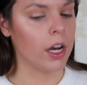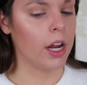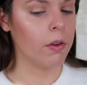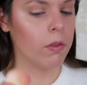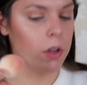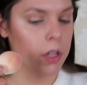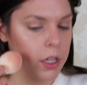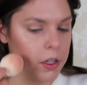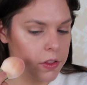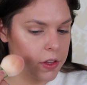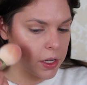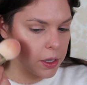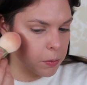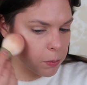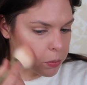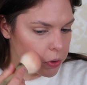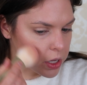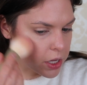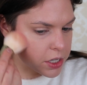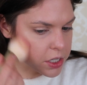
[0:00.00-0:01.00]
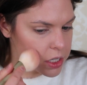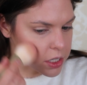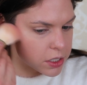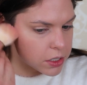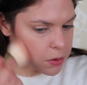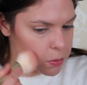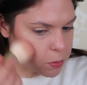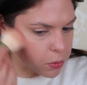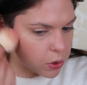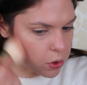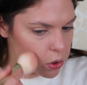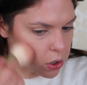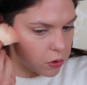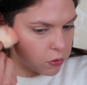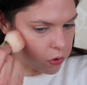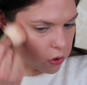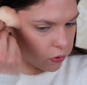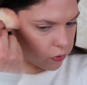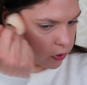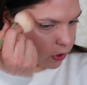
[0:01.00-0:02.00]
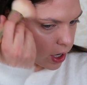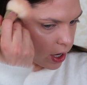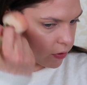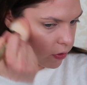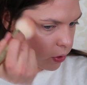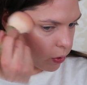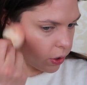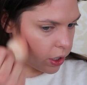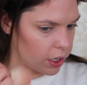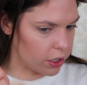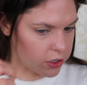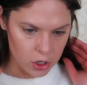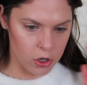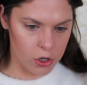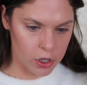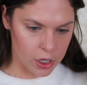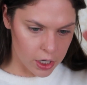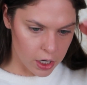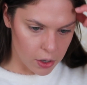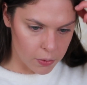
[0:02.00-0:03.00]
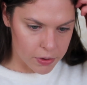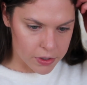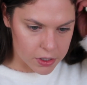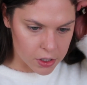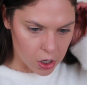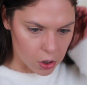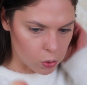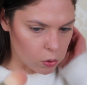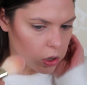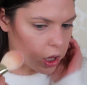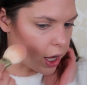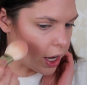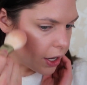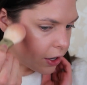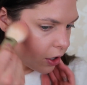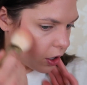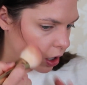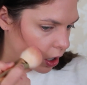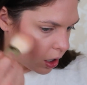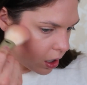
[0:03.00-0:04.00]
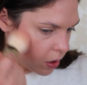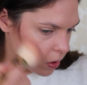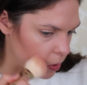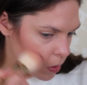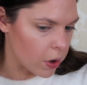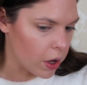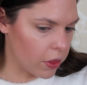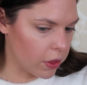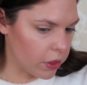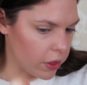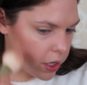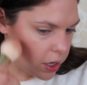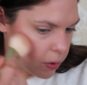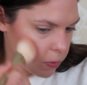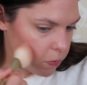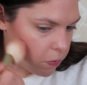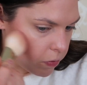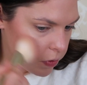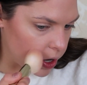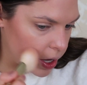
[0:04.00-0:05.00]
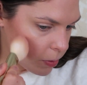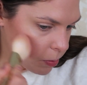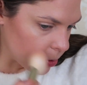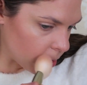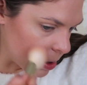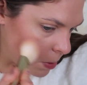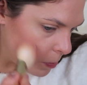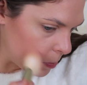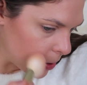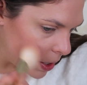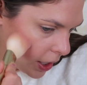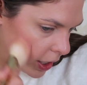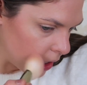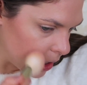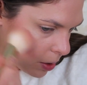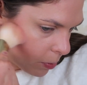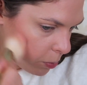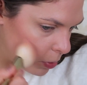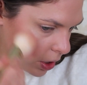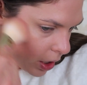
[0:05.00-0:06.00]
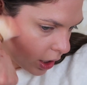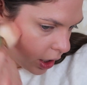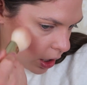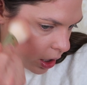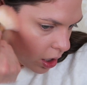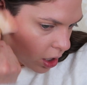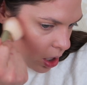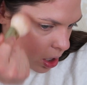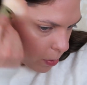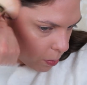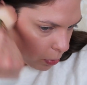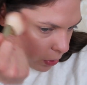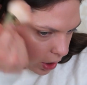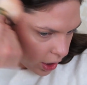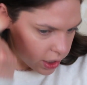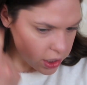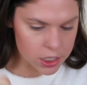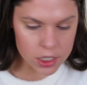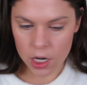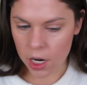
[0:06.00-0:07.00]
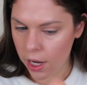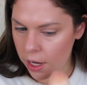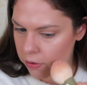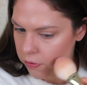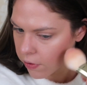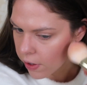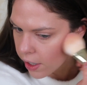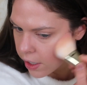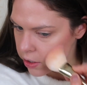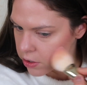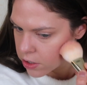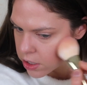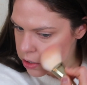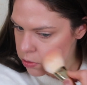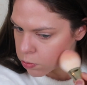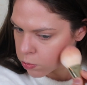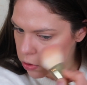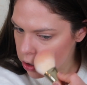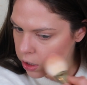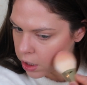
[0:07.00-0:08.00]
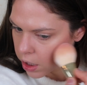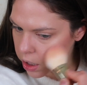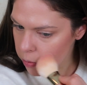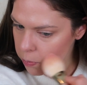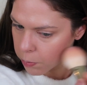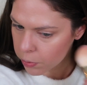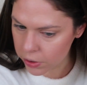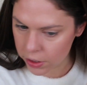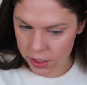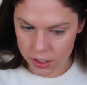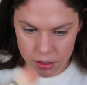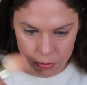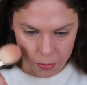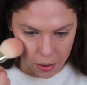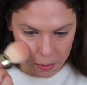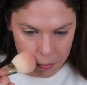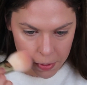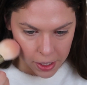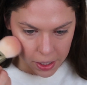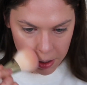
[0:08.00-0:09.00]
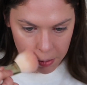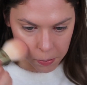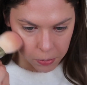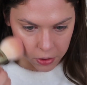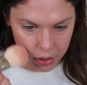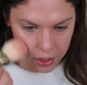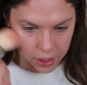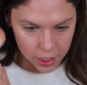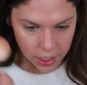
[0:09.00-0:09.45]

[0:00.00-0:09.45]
And I really think blush is beautiful for everyone. You know, you can always go lighter rather than a vibrant pink, but blush I find just really completes my makeup look.